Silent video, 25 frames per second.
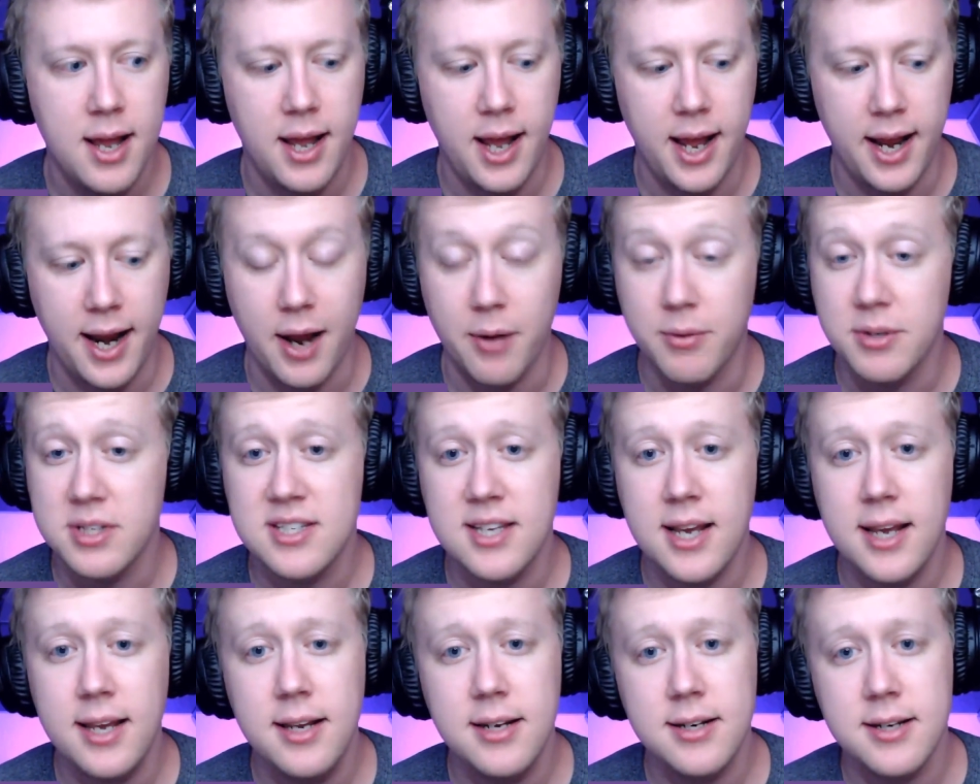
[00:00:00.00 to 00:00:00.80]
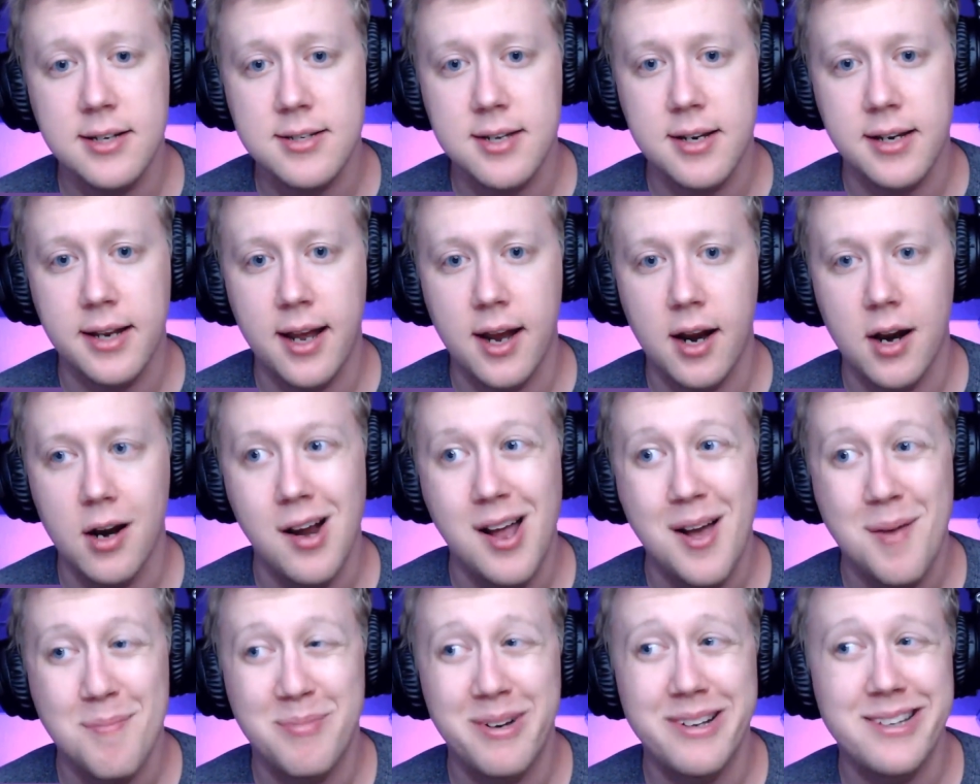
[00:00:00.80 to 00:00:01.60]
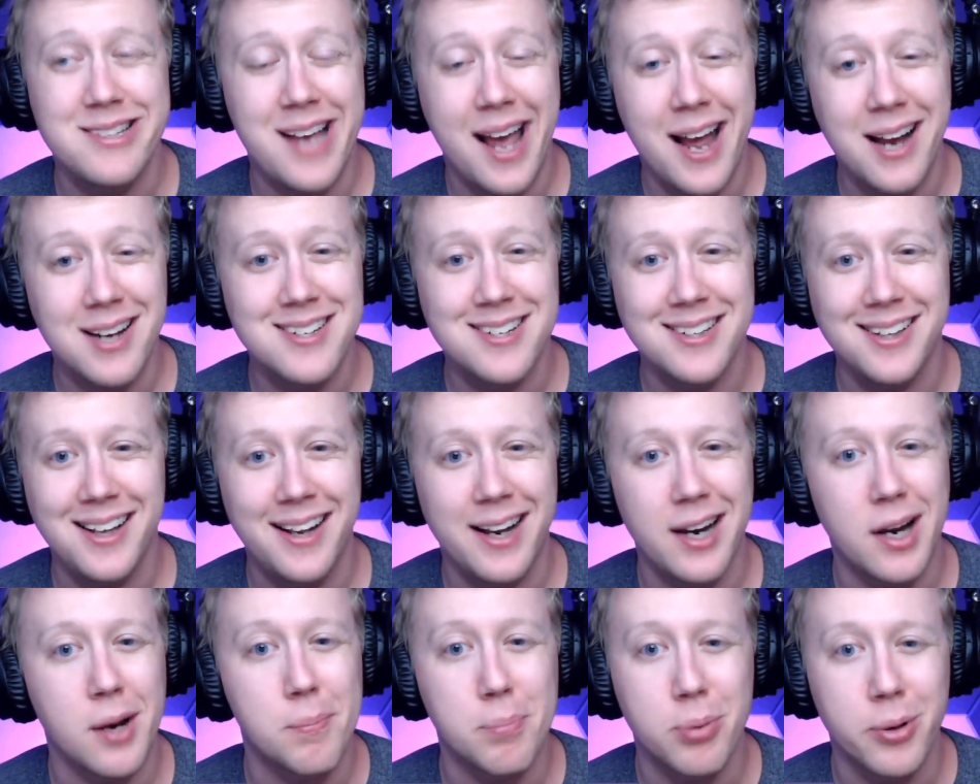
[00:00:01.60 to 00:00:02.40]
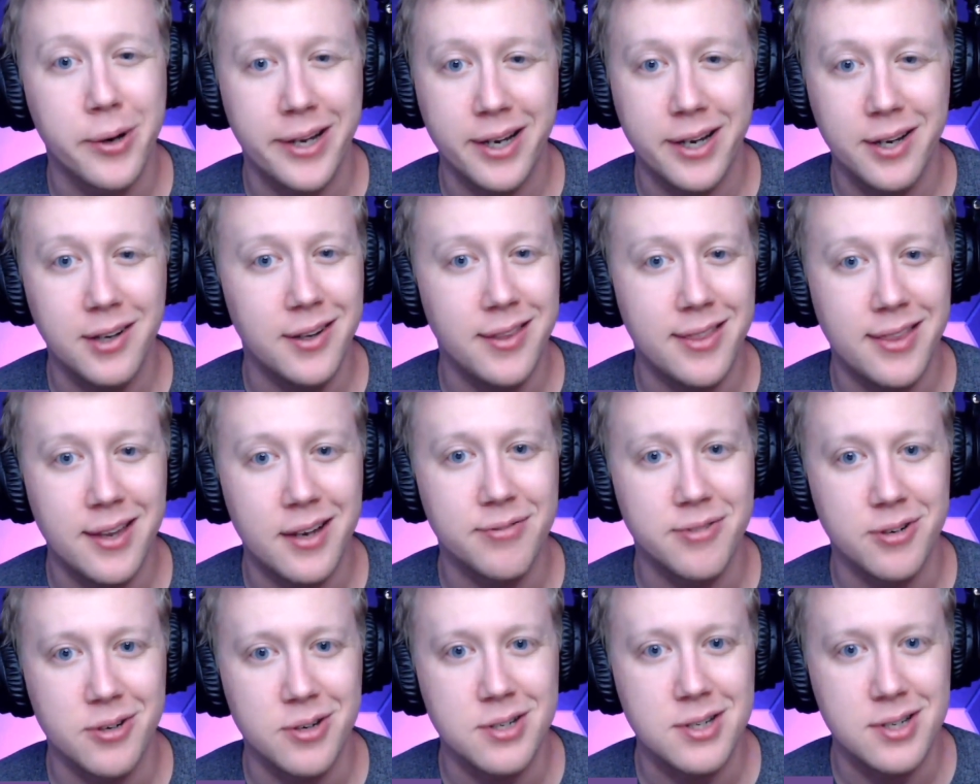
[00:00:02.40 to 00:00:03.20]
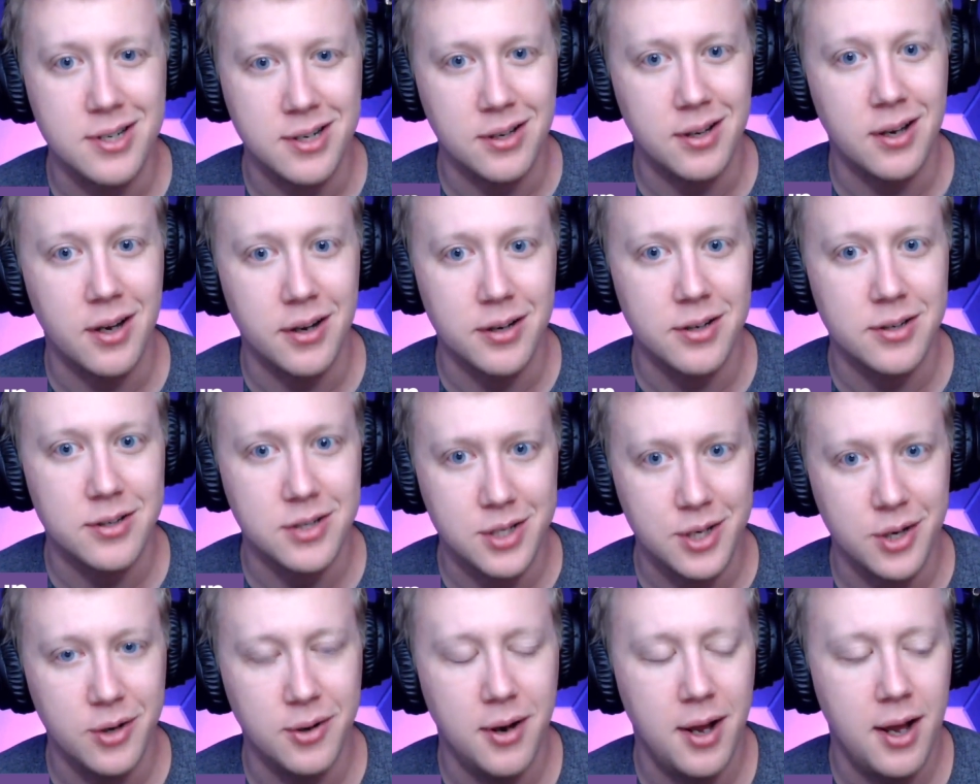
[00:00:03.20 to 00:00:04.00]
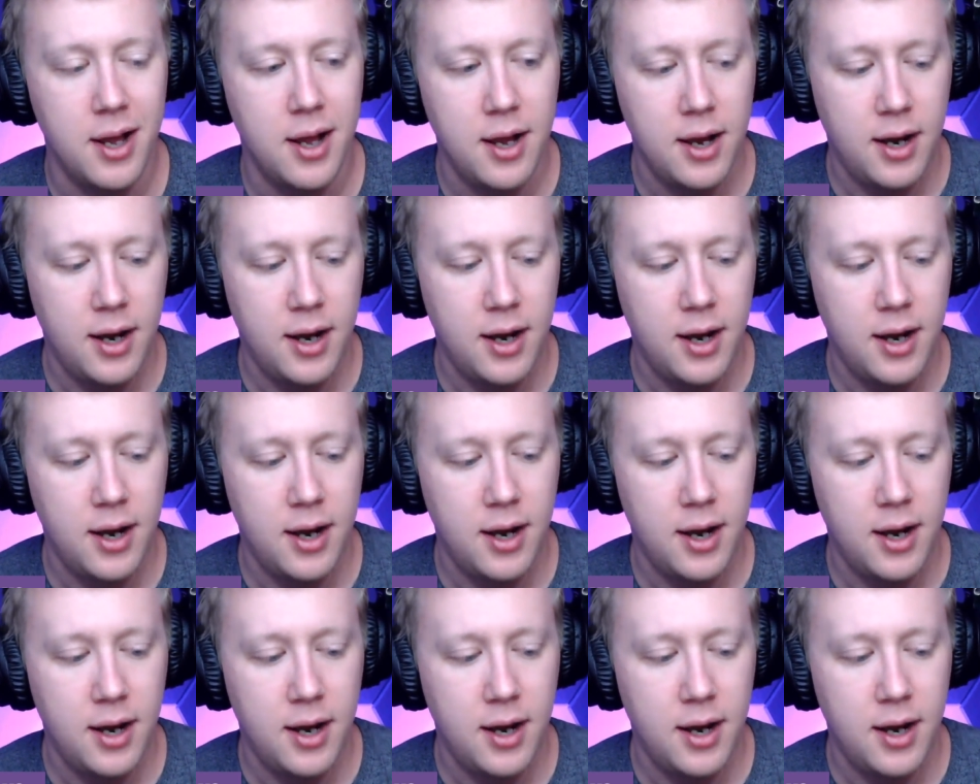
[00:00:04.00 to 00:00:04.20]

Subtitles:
And I would say he doesn't care, but it's actually like a pretty good thing for Danielle Hunter too.